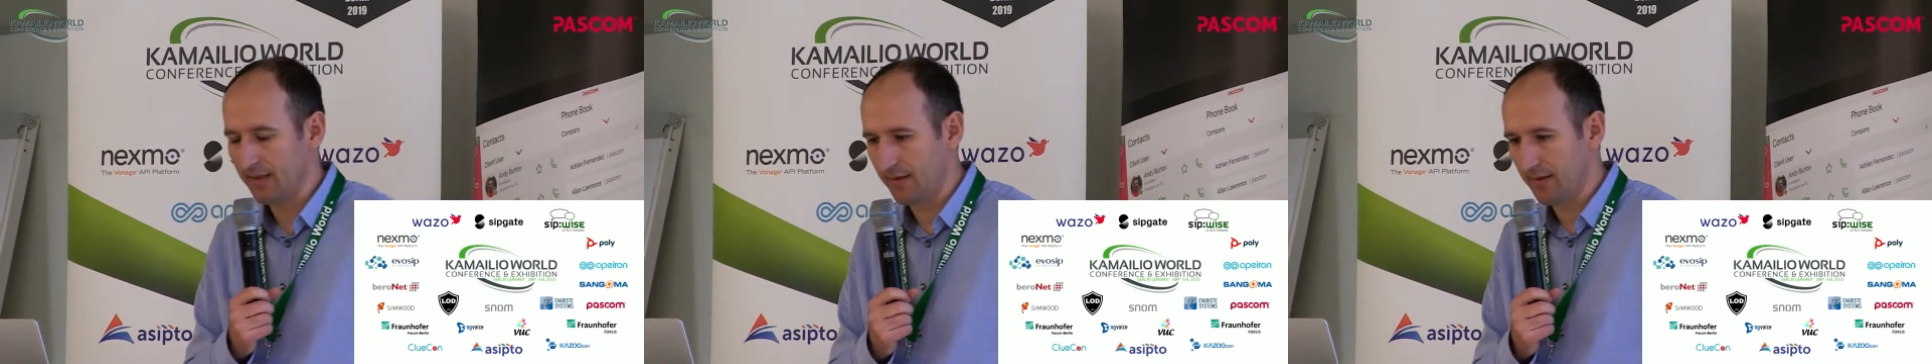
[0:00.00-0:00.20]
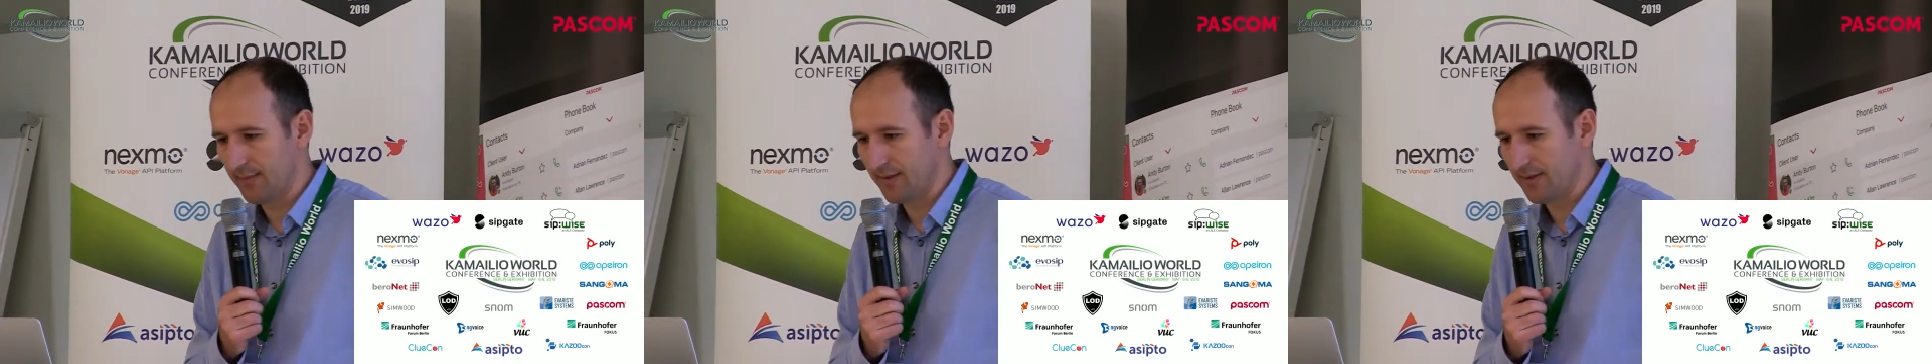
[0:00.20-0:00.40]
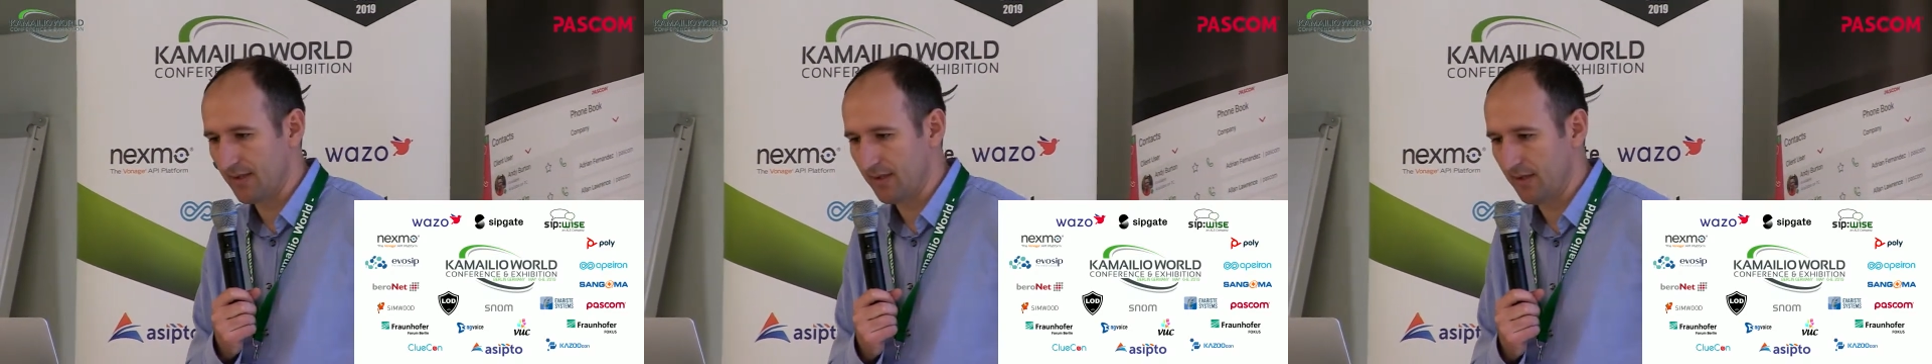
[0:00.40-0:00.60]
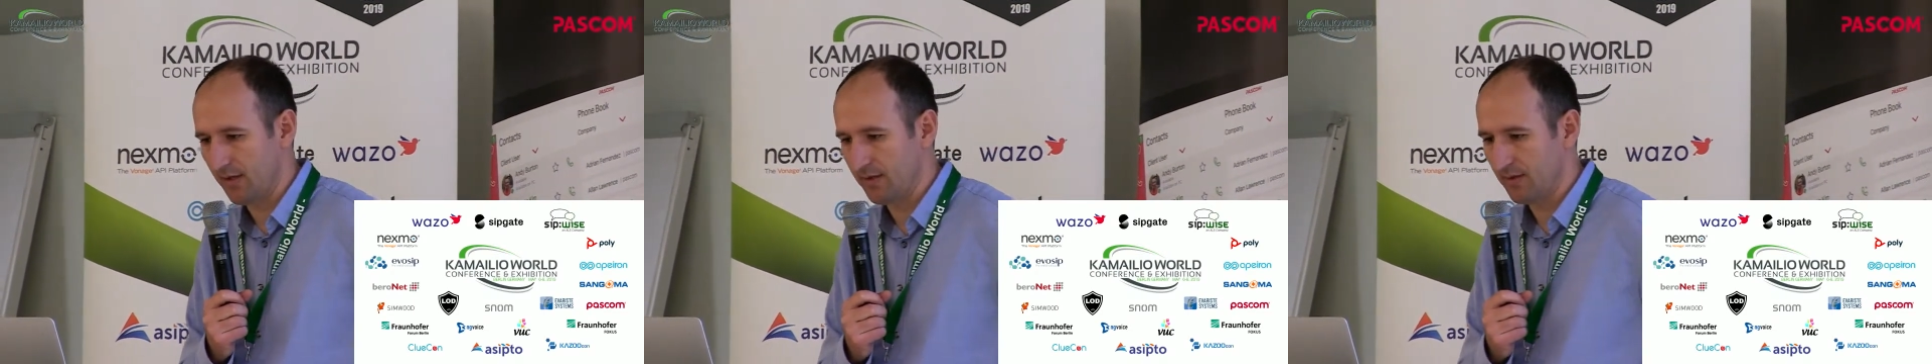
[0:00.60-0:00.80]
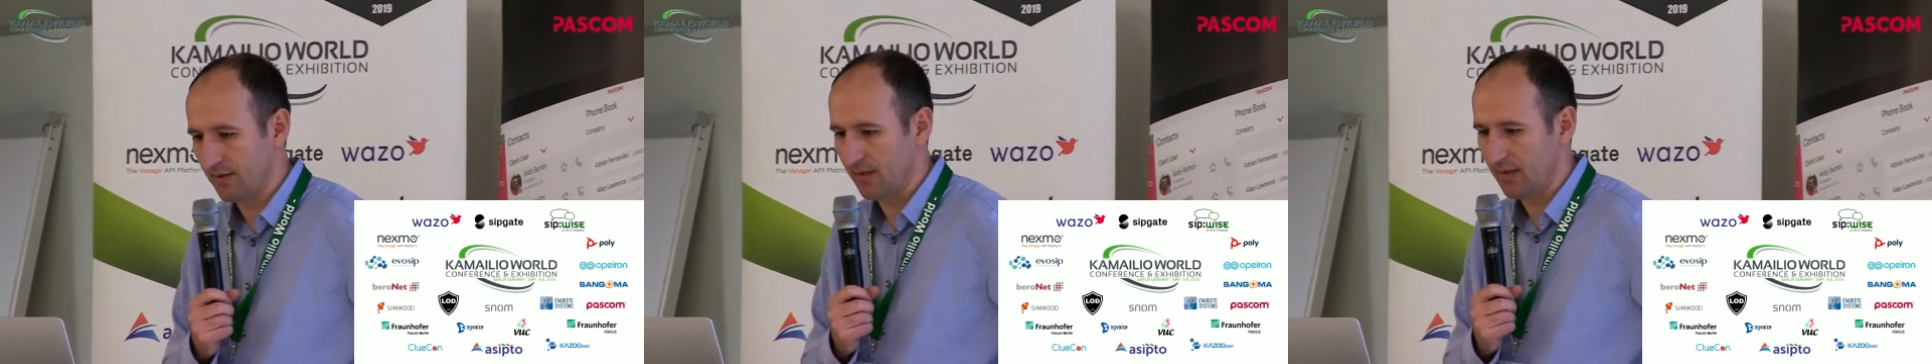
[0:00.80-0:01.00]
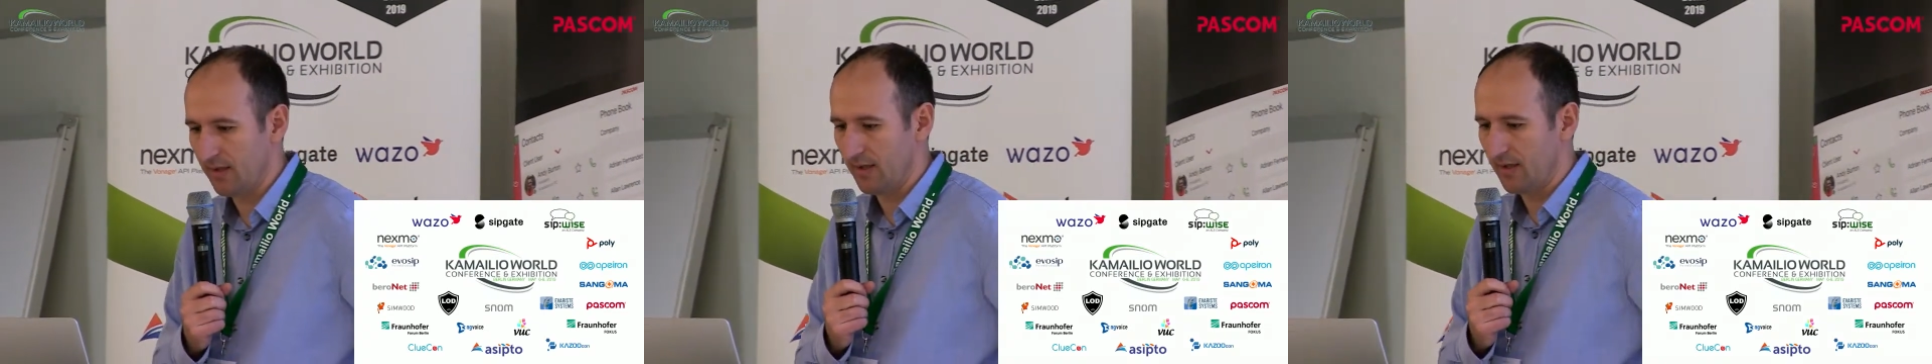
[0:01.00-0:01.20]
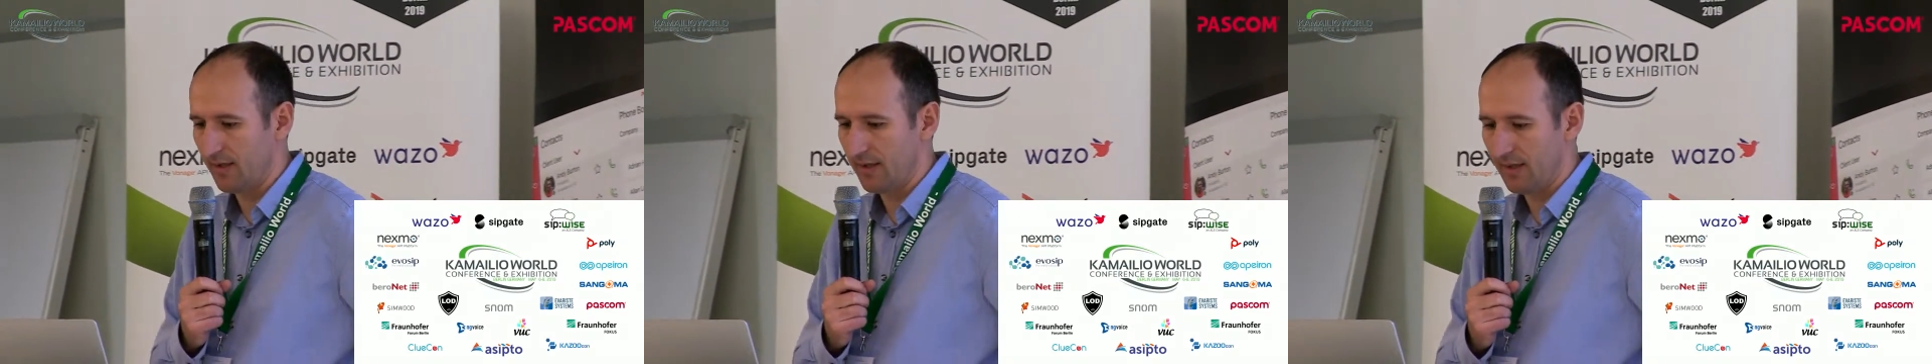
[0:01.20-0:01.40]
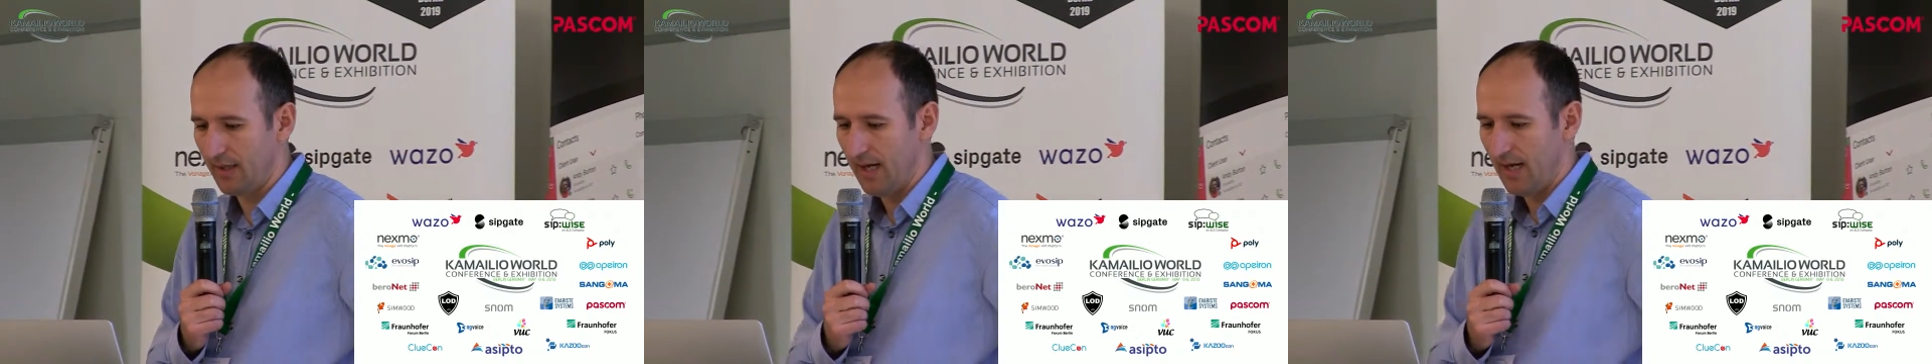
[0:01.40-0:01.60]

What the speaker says: representation here.